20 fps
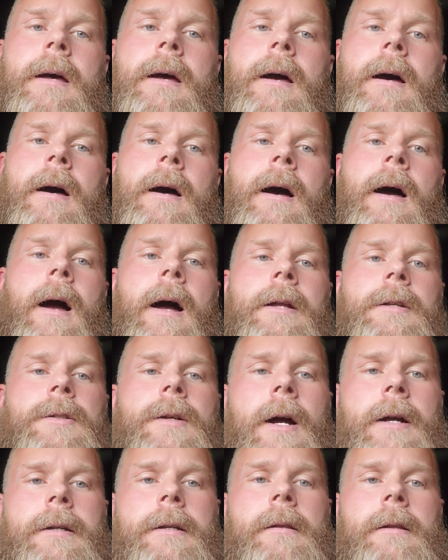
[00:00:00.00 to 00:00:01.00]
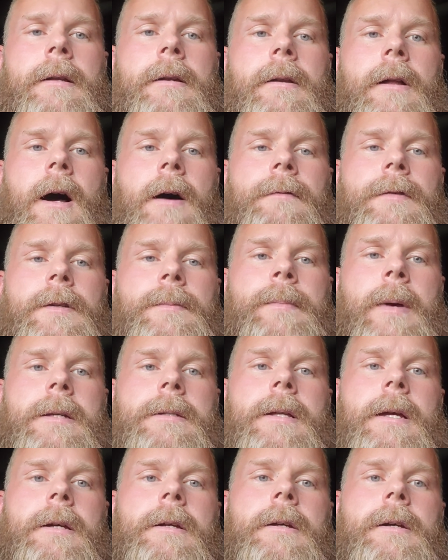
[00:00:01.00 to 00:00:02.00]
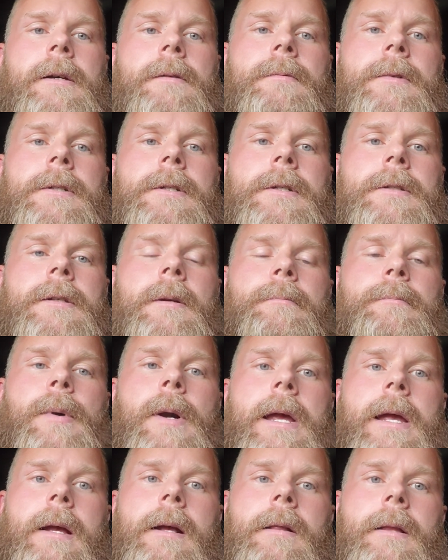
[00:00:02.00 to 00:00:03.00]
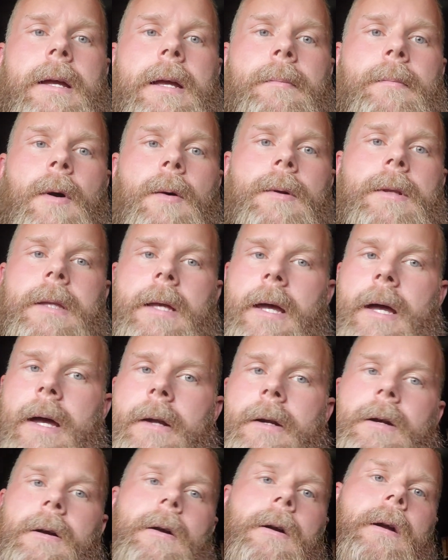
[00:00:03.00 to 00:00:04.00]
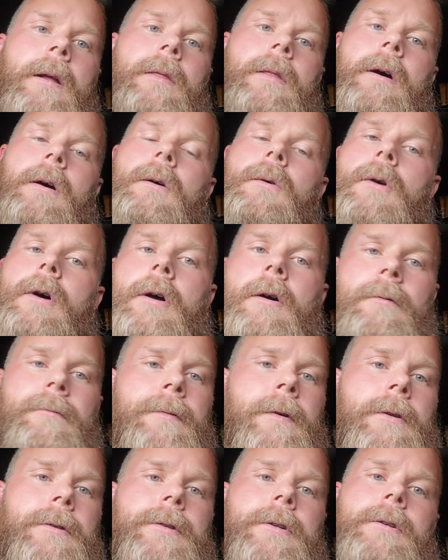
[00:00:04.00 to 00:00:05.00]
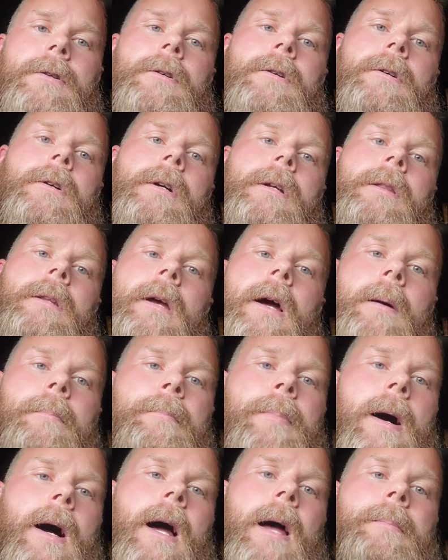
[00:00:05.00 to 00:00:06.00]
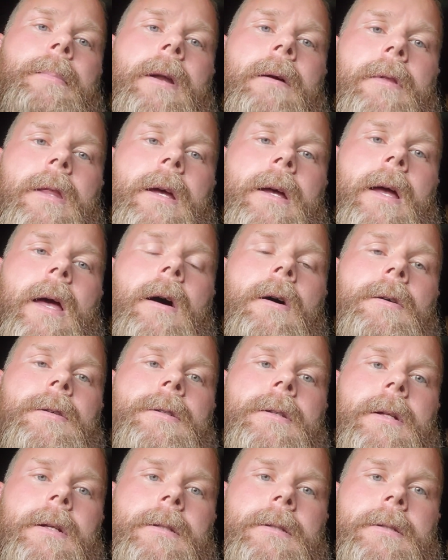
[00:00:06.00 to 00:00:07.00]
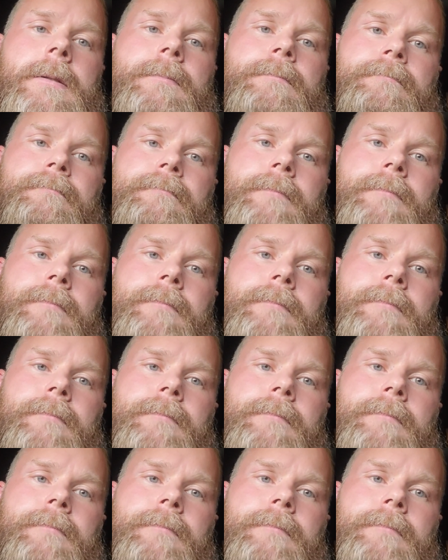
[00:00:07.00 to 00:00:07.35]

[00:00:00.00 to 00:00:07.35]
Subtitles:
I tried to clean it off as best I could with just some brake clean, but with the header and the oil filter and the up pipe and everything else that's